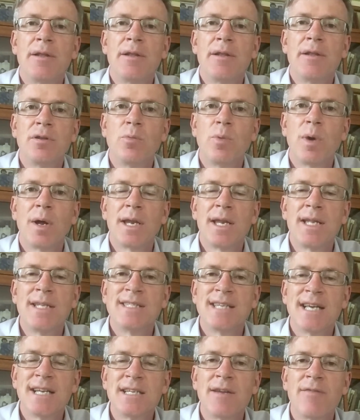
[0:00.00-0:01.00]
what
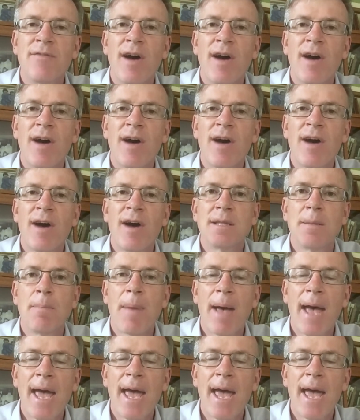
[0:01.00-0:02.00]
incentivizes the
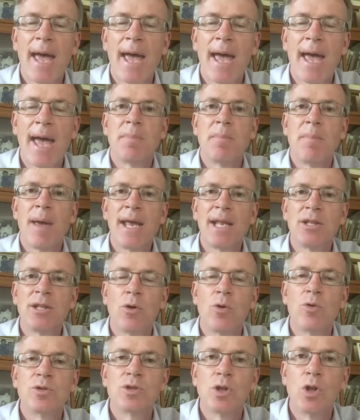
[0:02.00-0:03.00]
banks to make
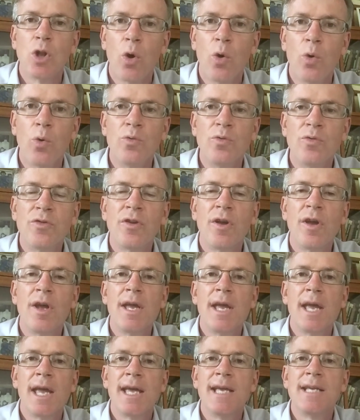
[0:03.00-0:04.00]
those loans
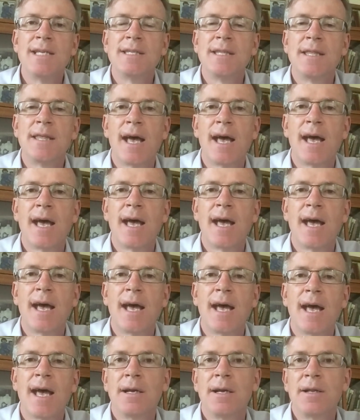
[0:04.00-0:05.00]
is that
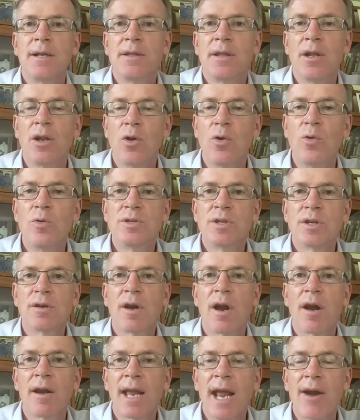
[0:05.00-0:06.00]
the loans
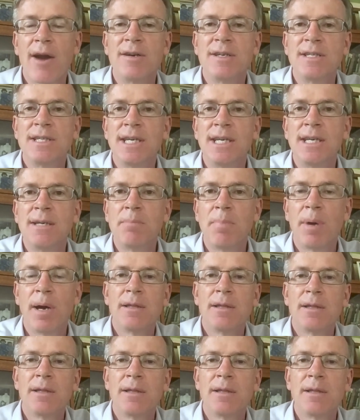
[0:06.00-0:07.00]
are guaranteed
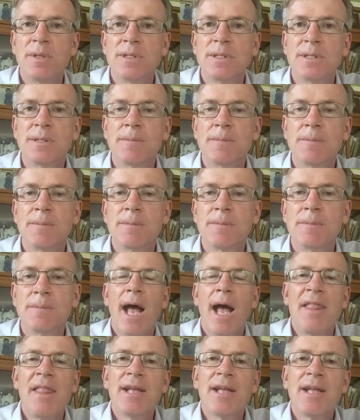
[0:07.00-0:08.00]
by governments.
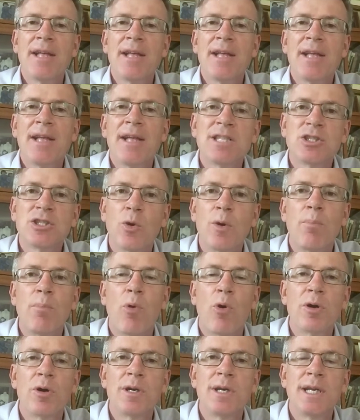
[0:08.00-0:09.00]
And why that's so
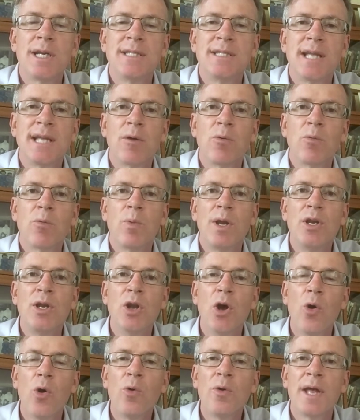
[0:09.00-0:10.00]
important is that we
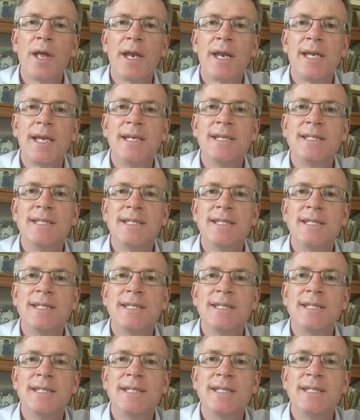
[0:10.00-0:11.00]
know that in
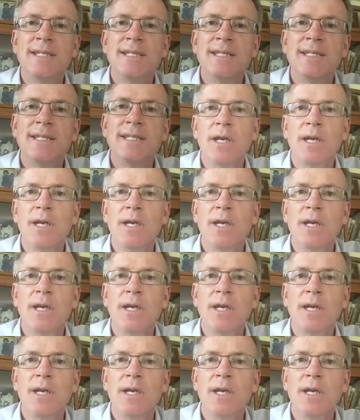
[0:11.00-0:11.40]
downturns,